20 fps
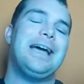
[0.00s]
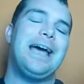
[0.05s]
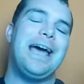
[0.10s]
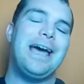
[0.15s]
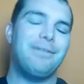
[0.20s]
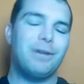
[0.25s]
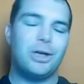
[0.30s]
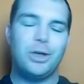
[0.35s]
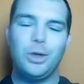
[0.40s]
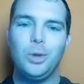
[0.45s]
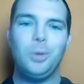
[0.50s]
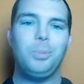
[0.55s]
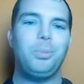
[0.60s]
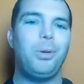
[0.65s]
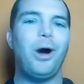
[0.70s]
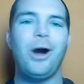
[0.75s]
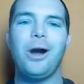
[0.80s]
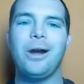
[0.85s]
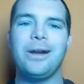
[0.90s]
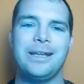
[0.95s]
have a cool
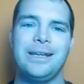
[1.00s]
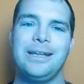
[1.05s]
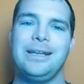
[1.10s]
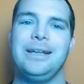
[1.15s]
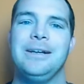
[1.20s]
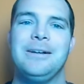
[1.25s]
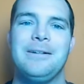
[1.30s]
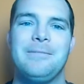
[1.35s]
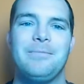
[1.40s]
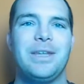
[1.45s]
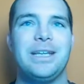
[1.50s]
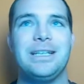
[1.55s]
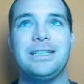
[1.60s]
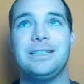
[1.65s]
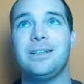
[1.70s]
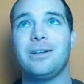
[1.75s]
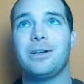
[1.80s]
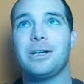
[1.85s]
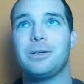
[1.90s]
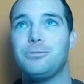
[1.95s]
party and like